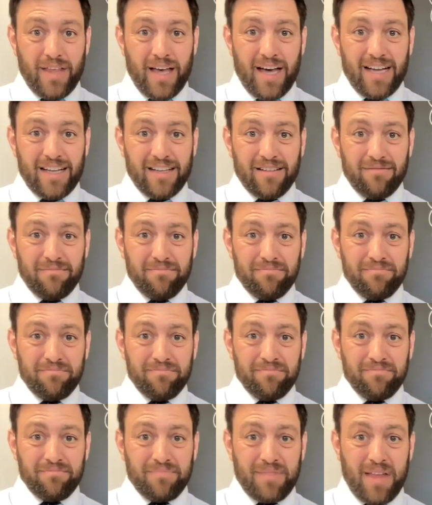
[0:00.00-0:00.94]

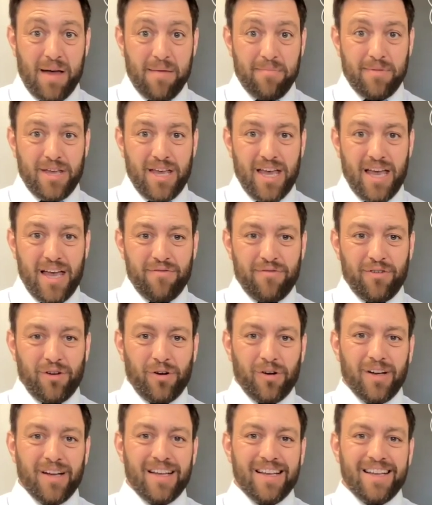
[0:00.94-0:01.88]
that behavior.